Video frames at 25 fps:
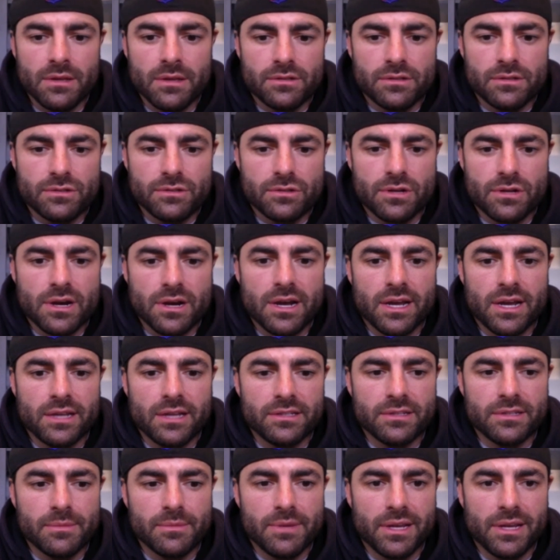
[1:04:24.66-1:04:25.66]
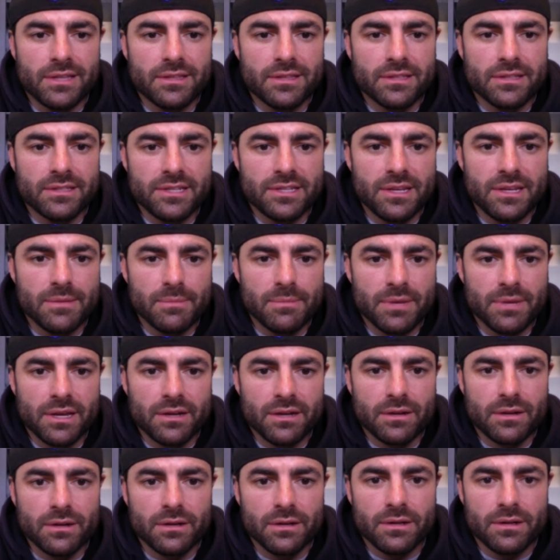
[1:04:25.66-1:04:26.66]
trying to make the team
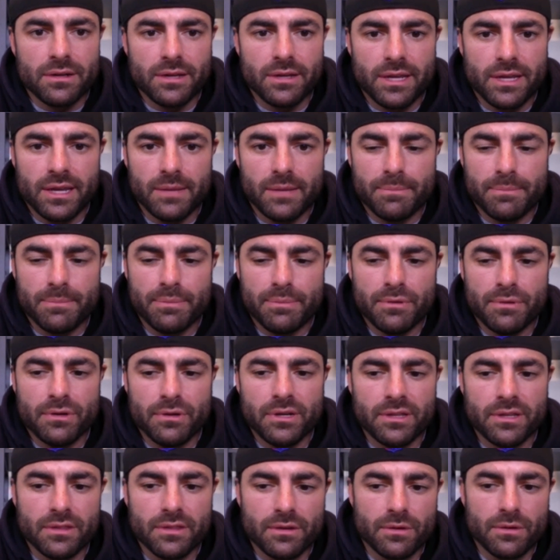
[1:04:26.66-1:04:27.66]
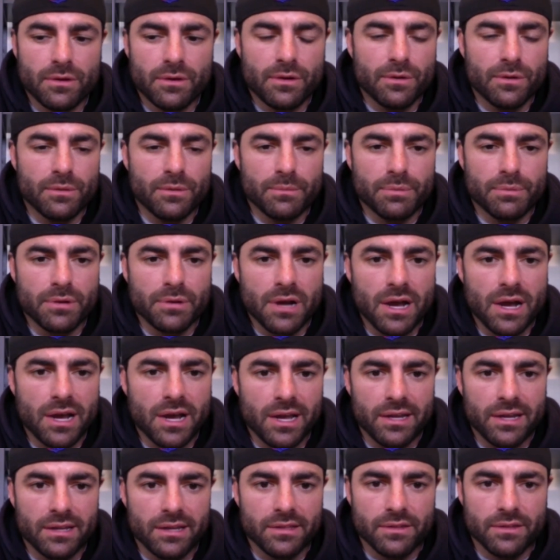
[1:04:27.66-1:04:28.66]
better and putting their own
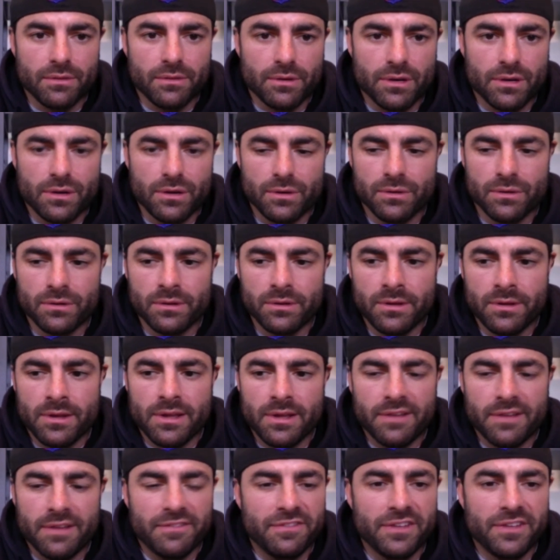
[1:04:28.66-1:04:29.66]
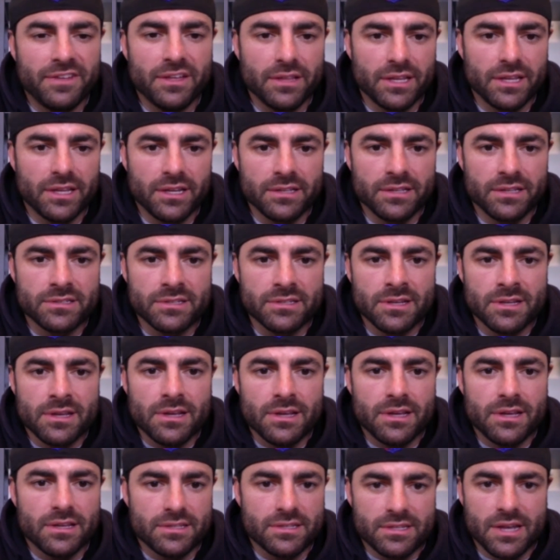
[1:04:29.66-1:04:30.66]
pride and their own feelings
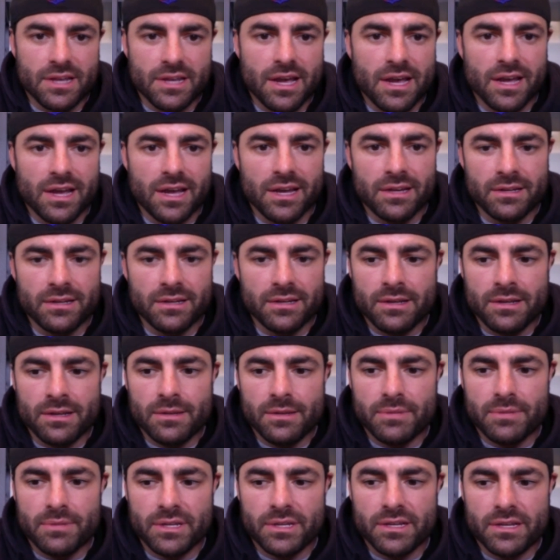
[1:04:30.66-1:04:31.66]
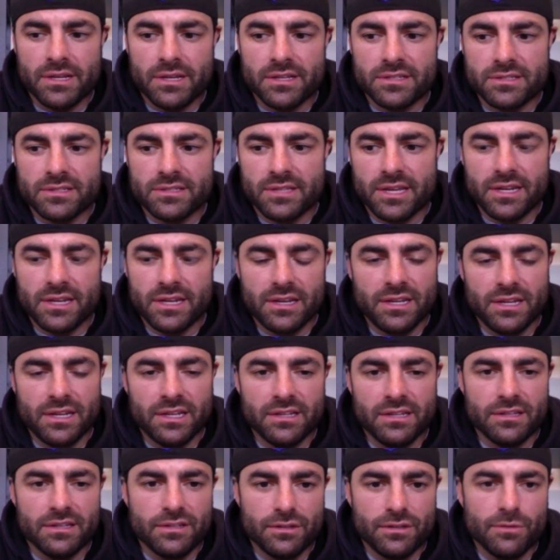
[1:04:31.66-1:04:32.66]
aside because they
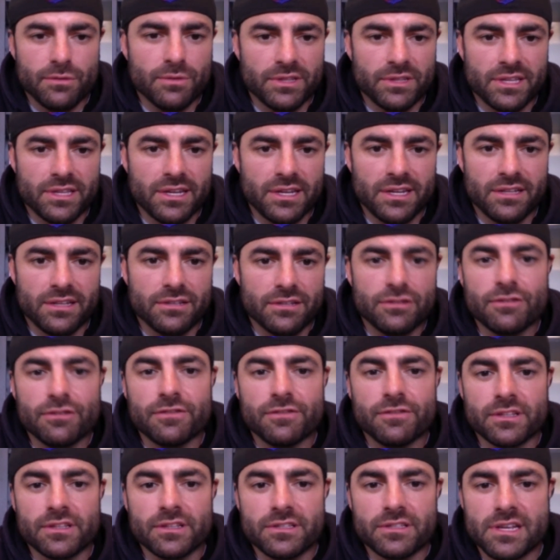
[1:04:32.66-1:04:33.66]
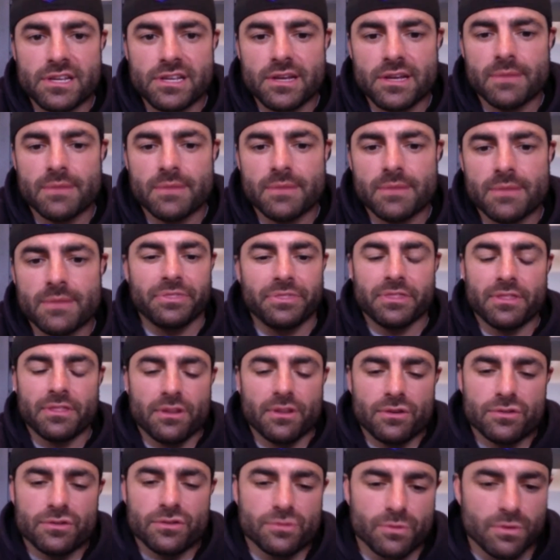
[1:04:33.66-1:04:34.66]
need to do what they need to do for the team.
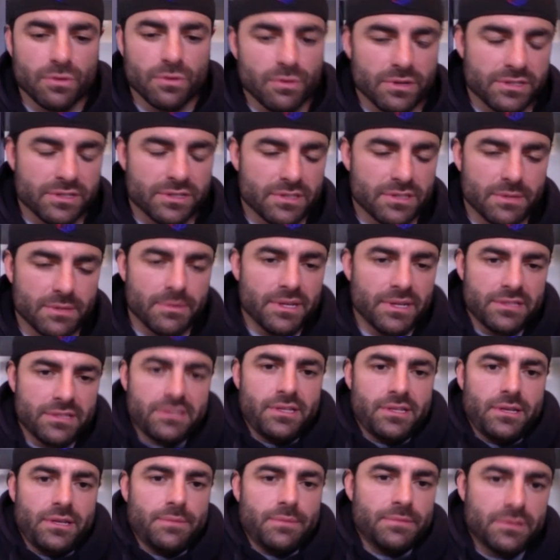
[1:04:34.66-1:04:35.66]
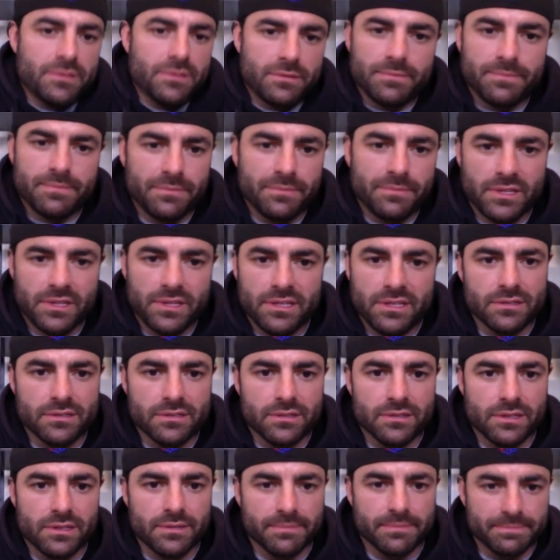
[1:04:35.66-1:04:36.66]
Those were always the best teams, easily.